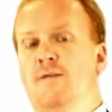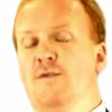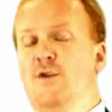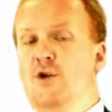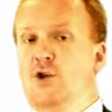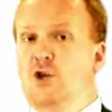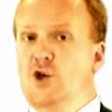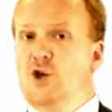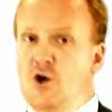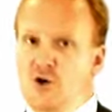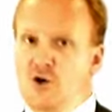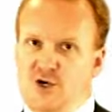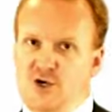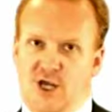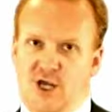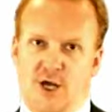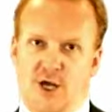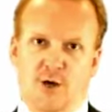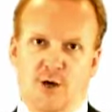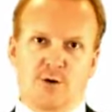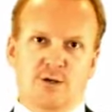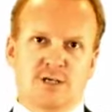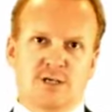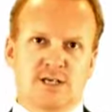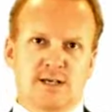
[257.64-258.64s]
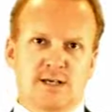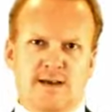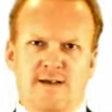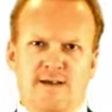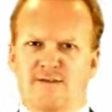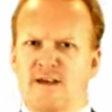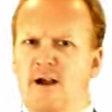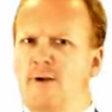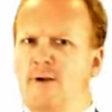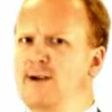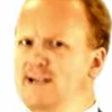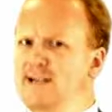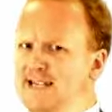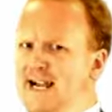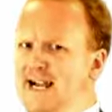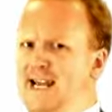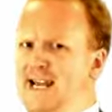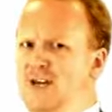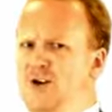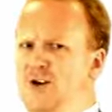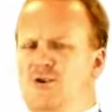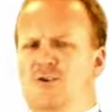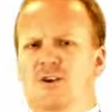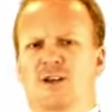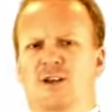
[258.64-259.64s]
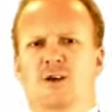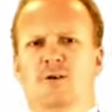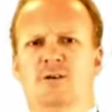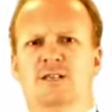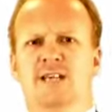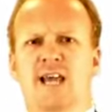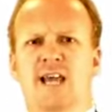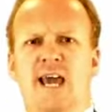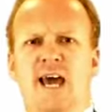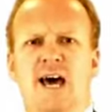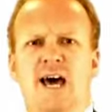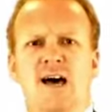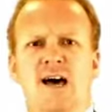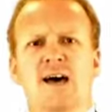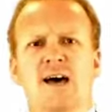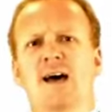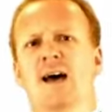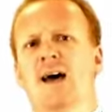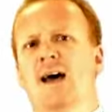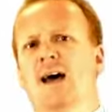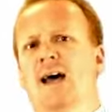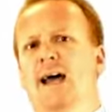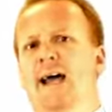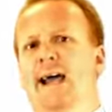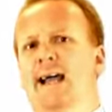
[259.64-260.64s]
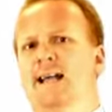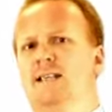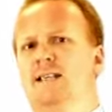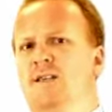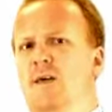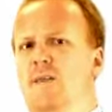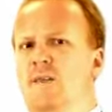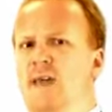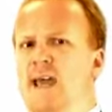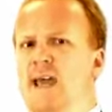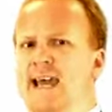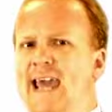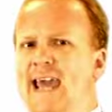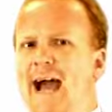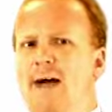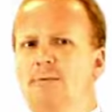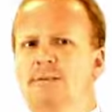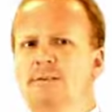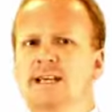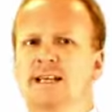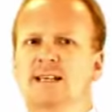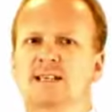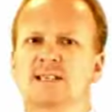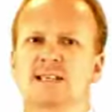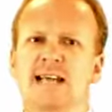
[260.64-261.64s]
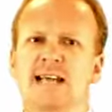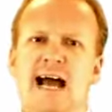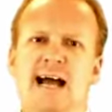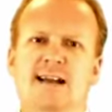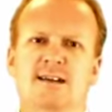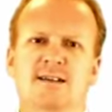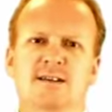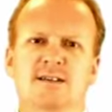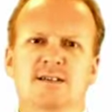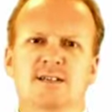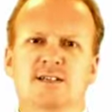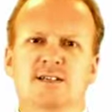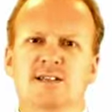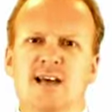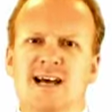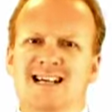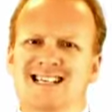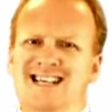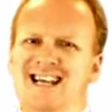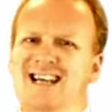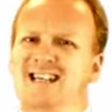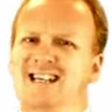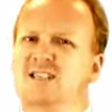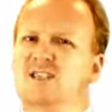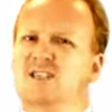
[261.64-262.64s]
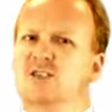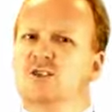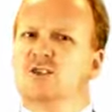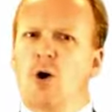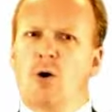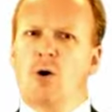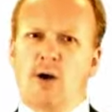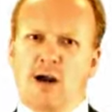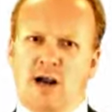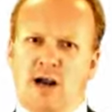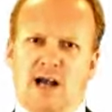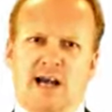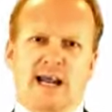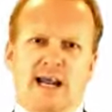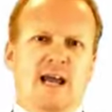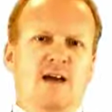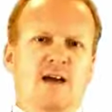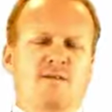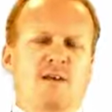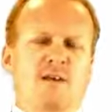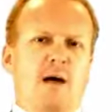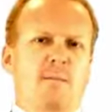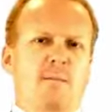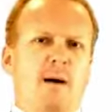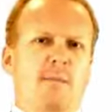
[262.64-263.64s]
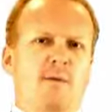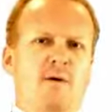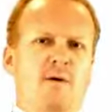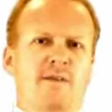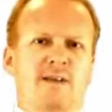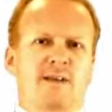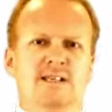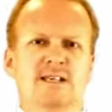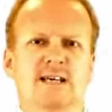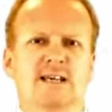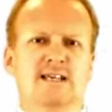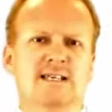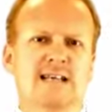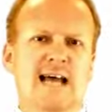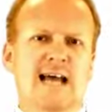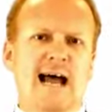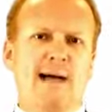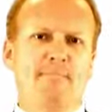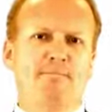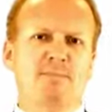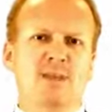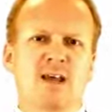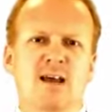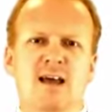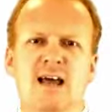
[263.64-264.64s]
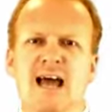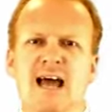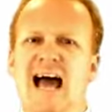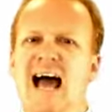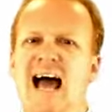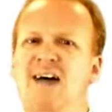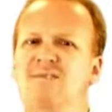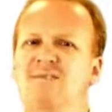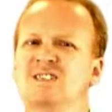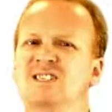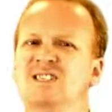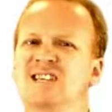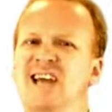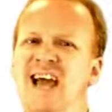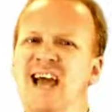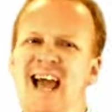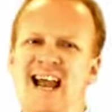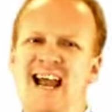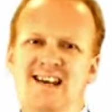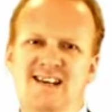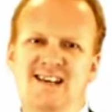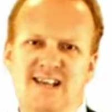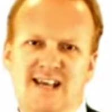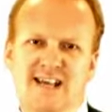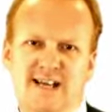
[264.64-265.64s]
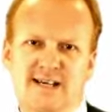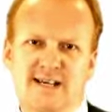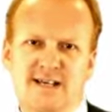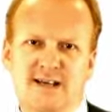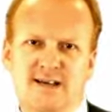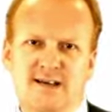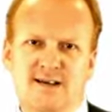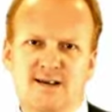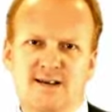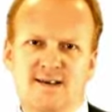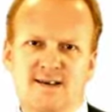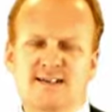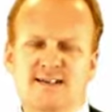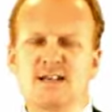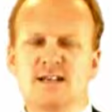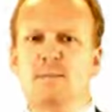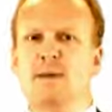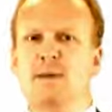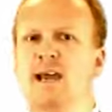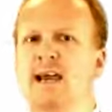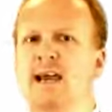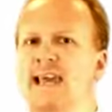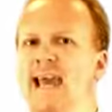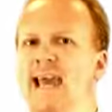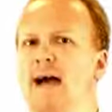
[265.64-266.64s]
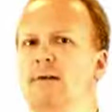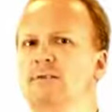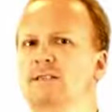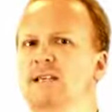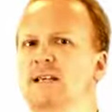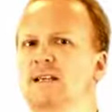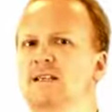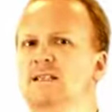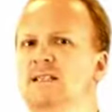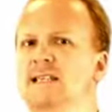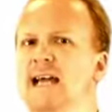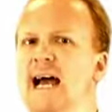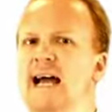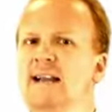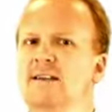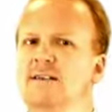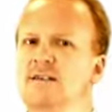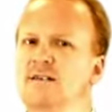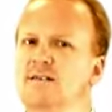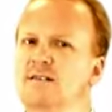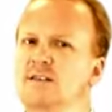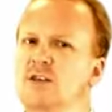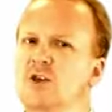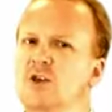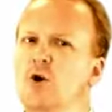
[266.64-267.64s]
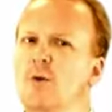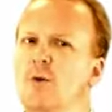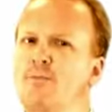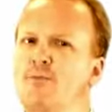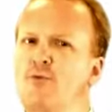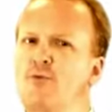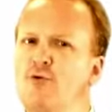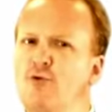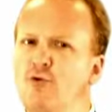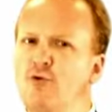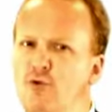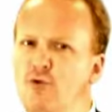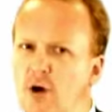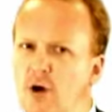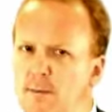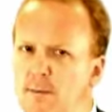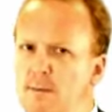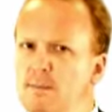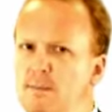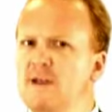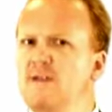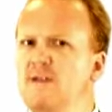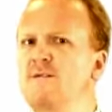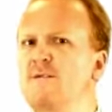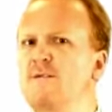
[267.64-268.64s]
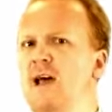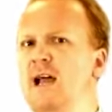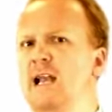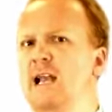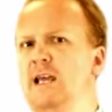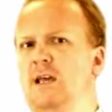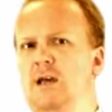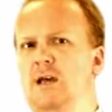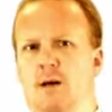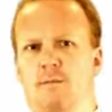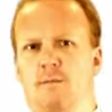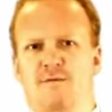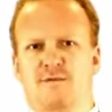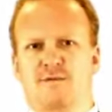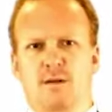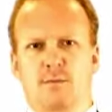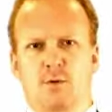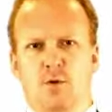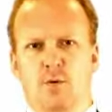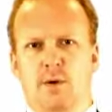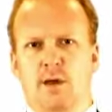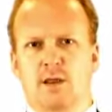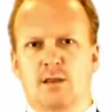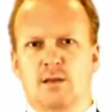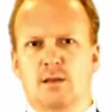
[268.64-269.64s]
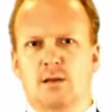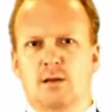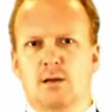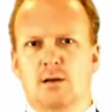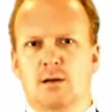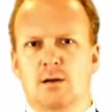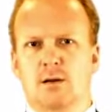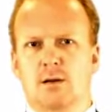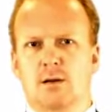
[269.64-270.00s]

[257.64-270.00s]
The good news, if there is any good news here, is that the accounting standards that historically have come up on this exam have tended to be accounting standards that you're probably fairly comfortable with.